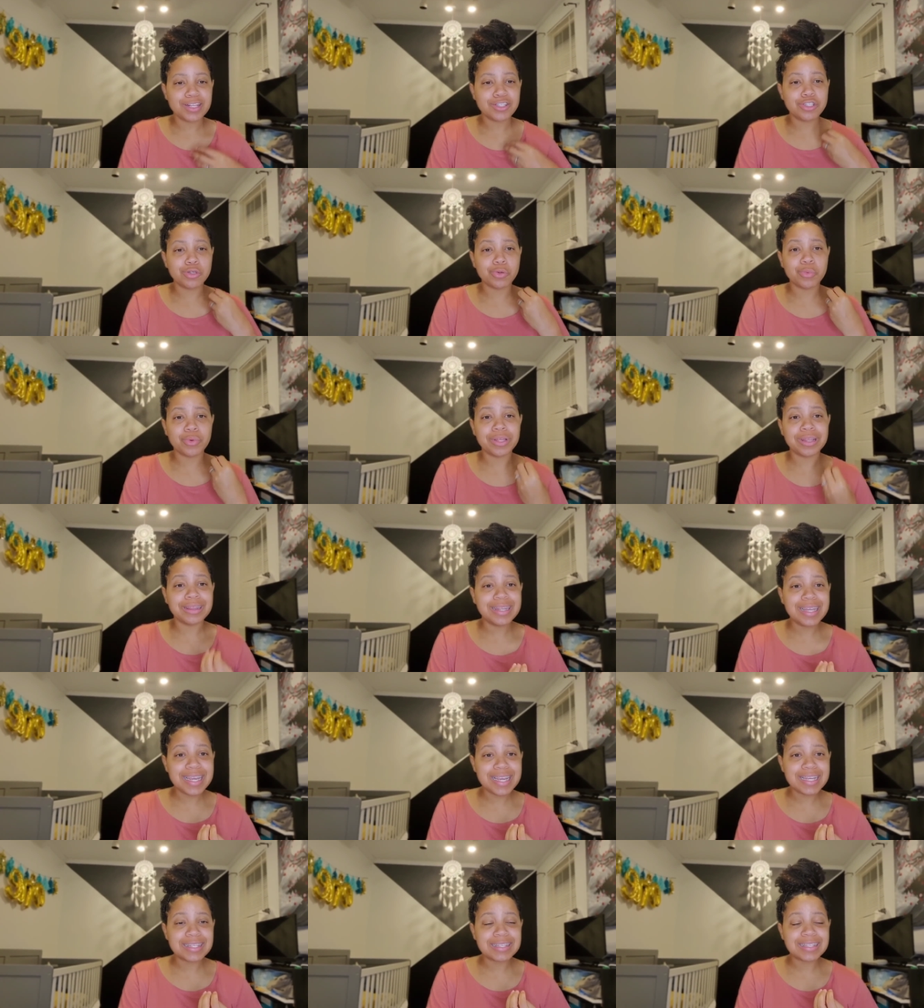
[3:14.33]
And to
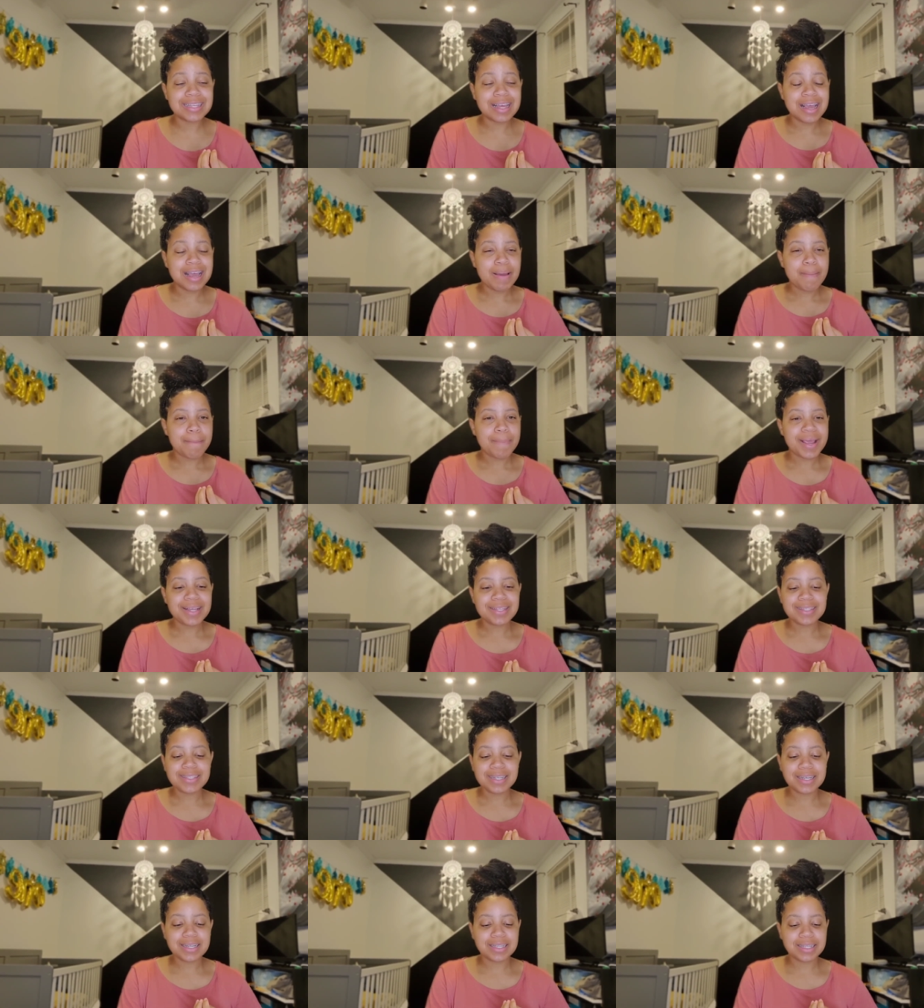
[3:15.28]
release,
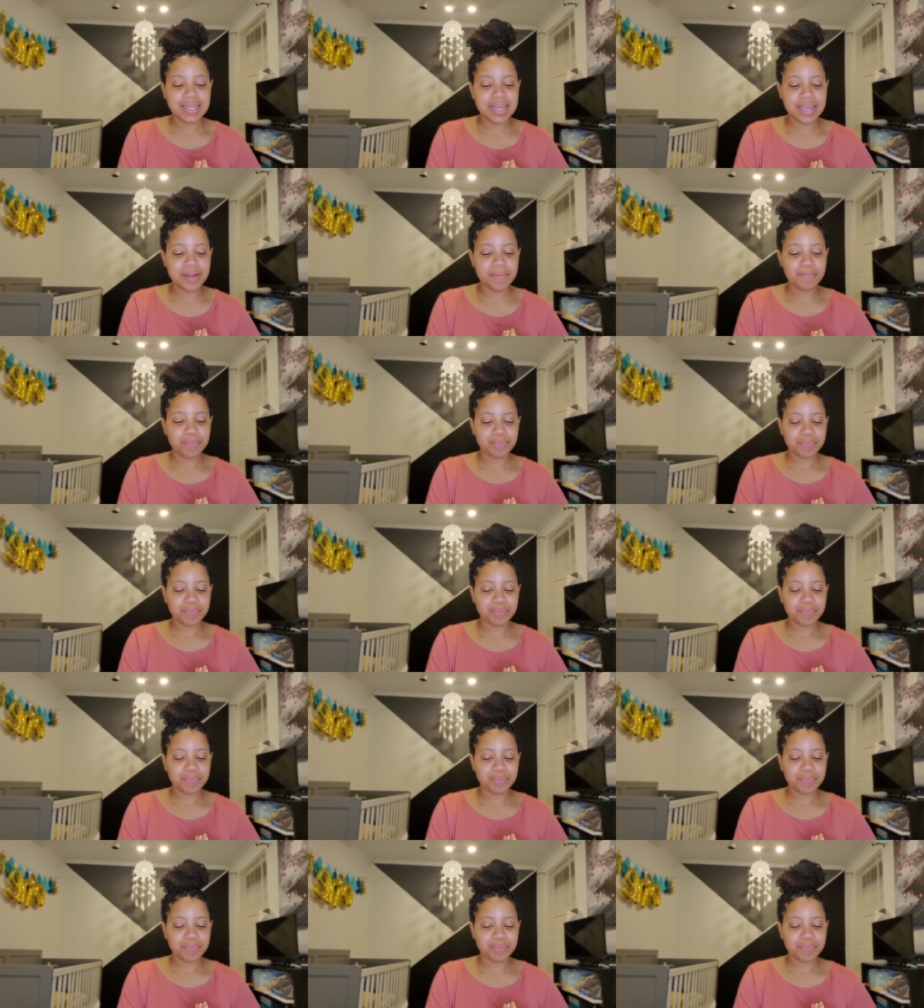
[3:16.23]
basically,